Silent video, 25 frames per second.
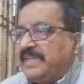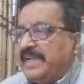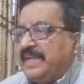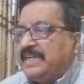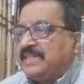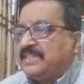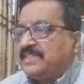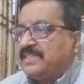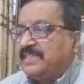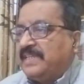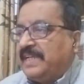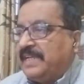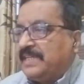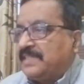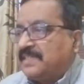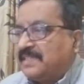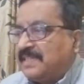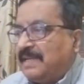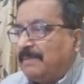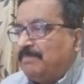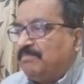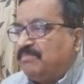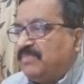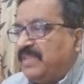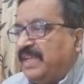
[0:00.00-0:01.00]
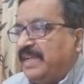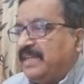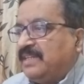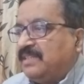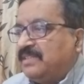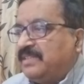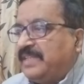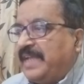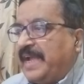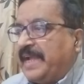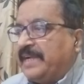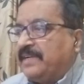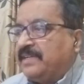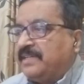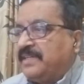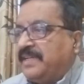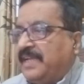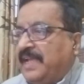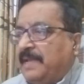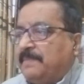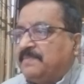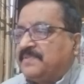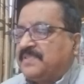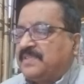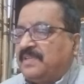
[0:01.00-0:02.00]
It's something that
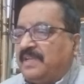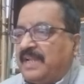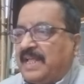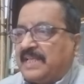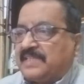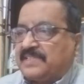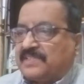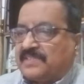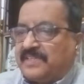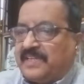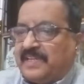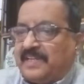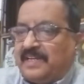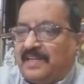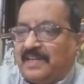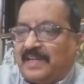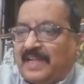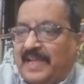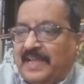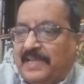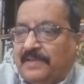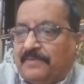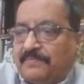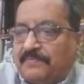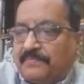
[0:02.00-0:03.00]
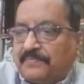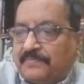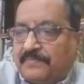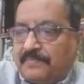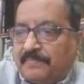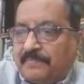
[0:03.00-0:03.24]
gives lasting life